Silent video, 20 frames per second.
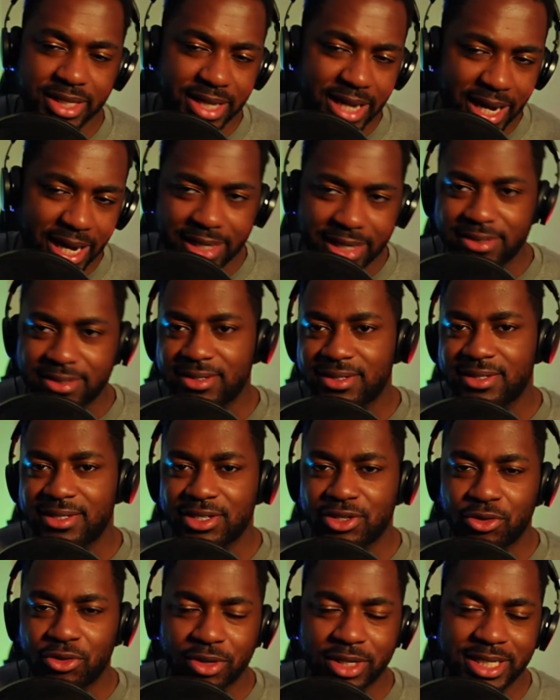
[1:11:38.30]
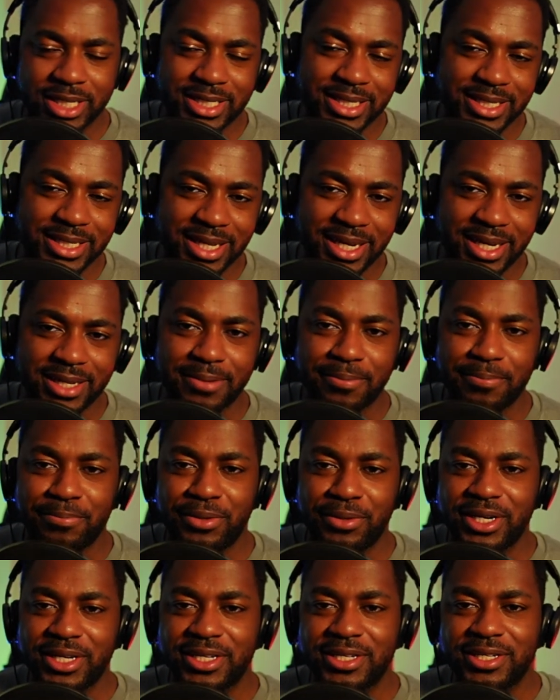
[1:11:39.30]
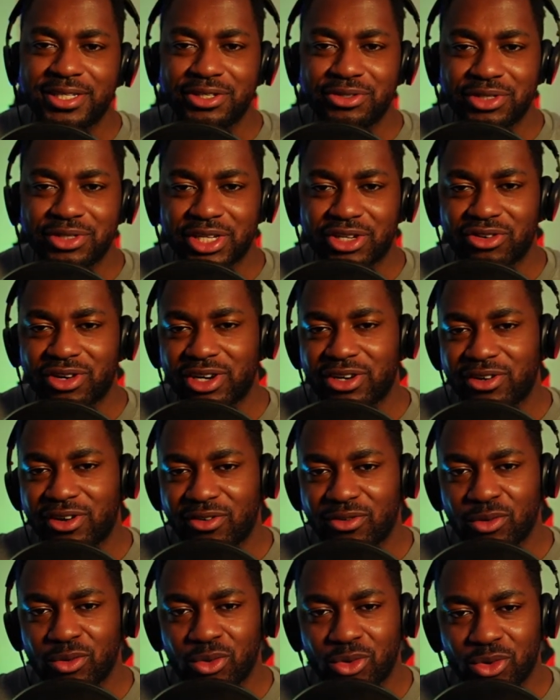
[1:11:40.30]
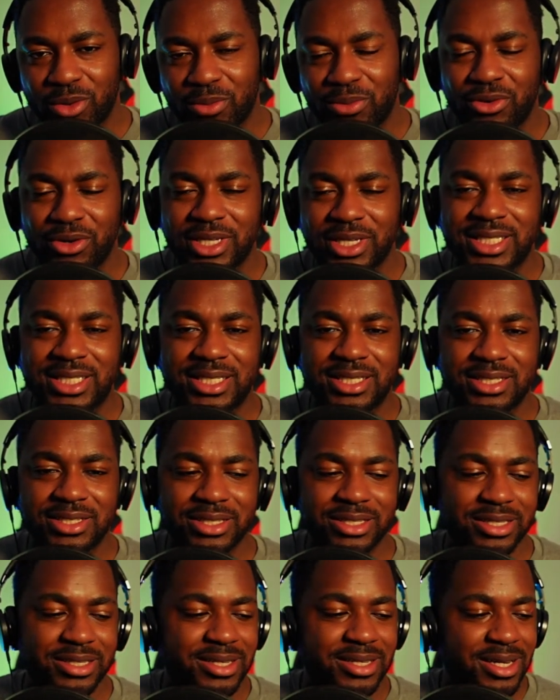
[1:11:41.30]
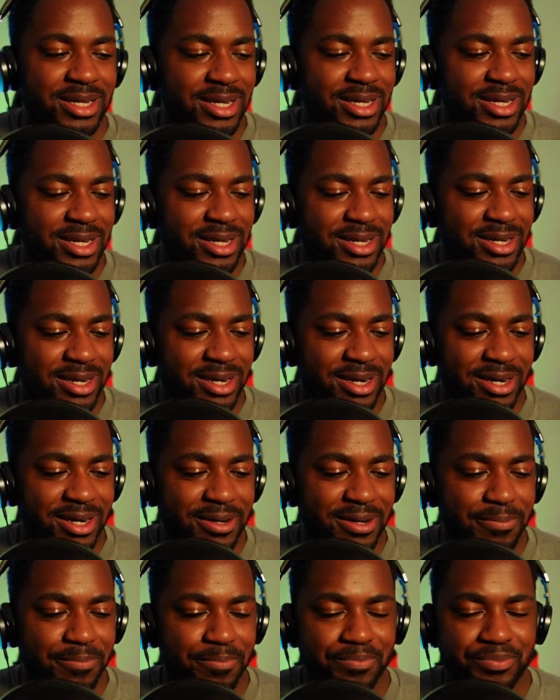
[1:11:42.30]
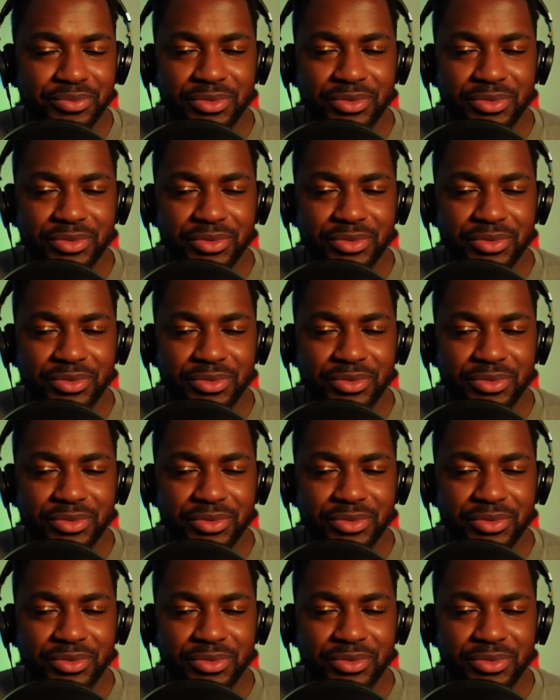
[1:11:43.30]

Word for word: not going into debt, but using credit card reward points to uh,